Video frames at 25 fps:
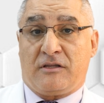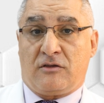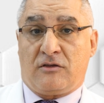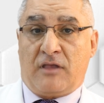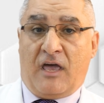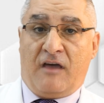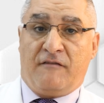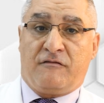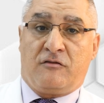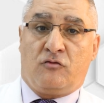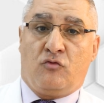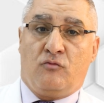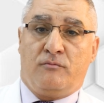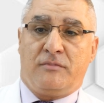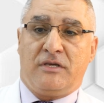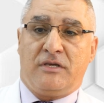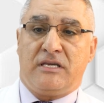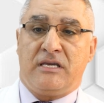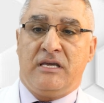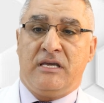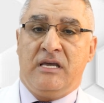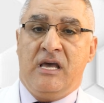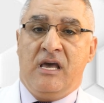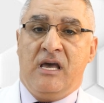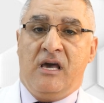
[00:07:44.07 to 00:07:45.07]
It has to
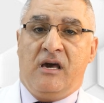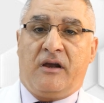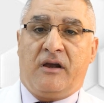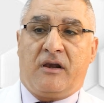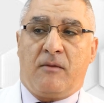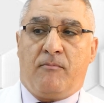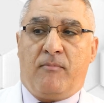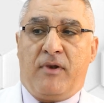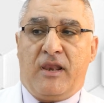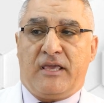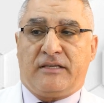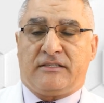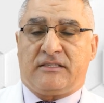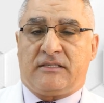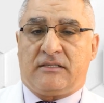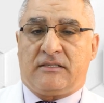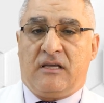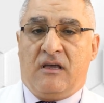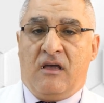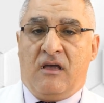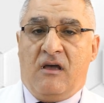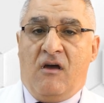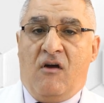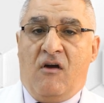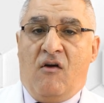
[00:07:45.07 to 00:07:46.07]
be replaced.